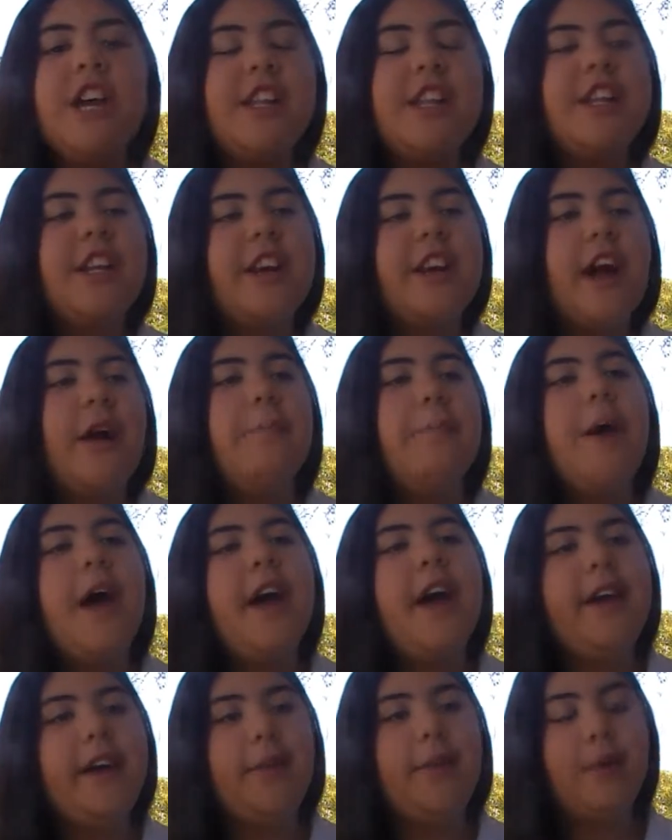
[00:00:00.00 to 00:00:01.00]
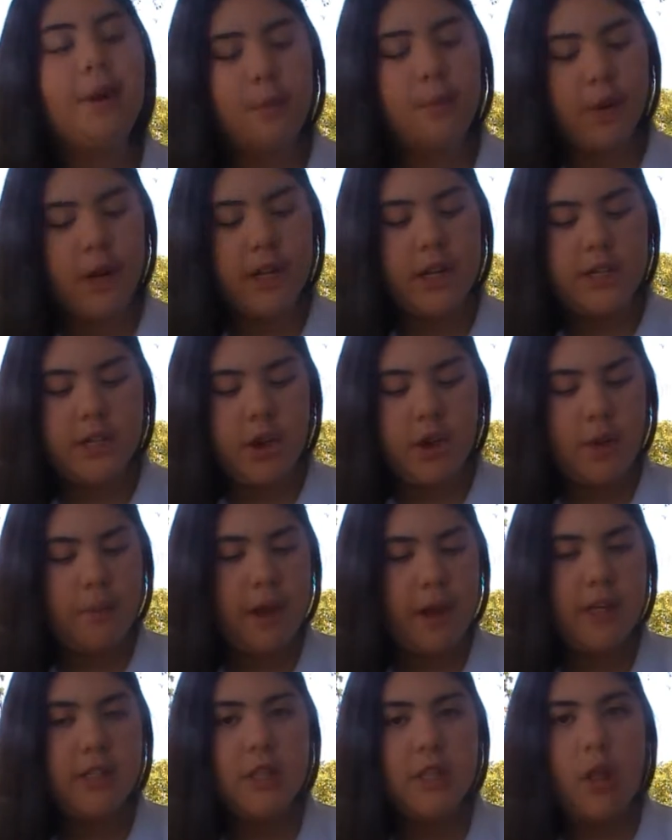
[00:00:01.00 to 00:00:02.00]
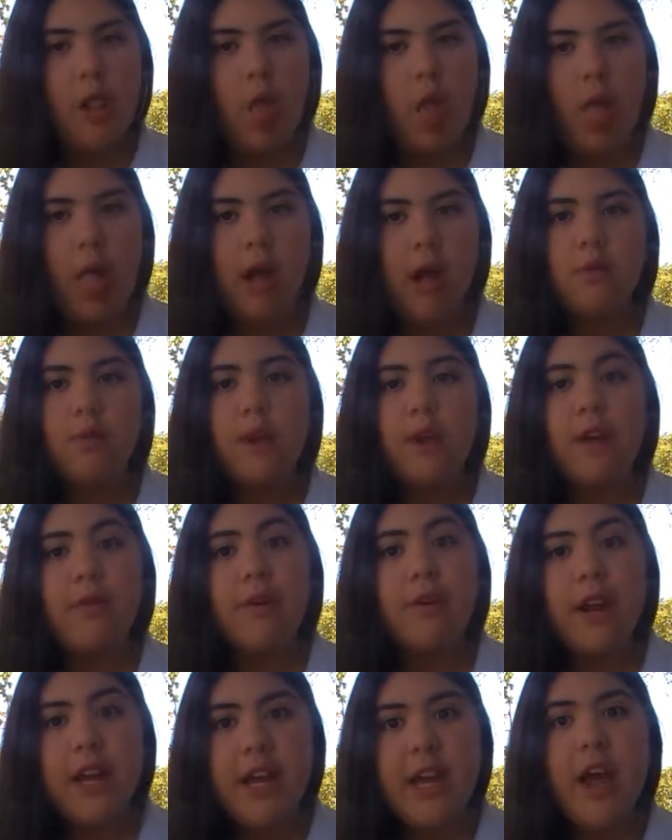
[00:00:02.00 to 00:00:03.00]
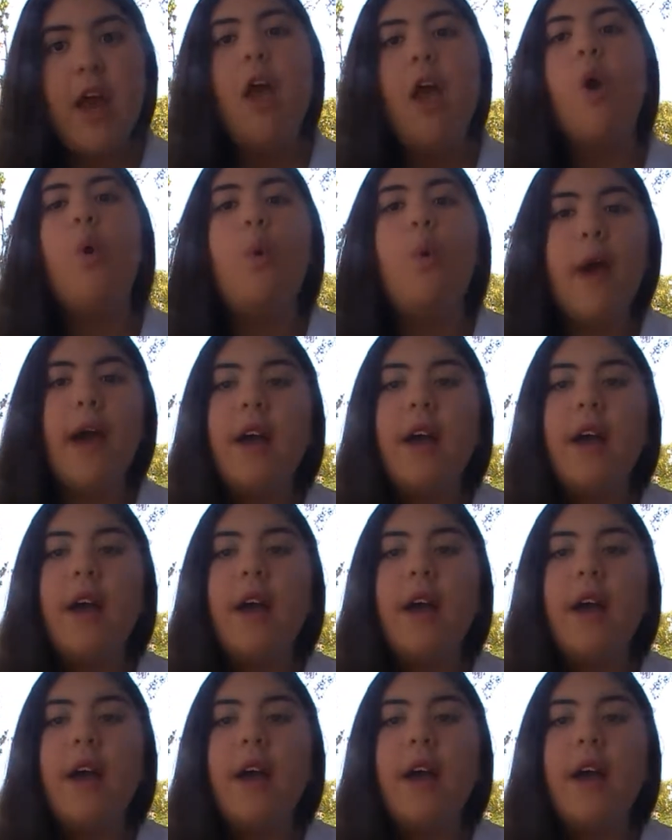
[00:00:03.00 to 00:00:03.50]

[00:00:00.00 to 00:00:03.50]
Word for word: and then I come back when I'm ready to go to back uh, when I'm ready when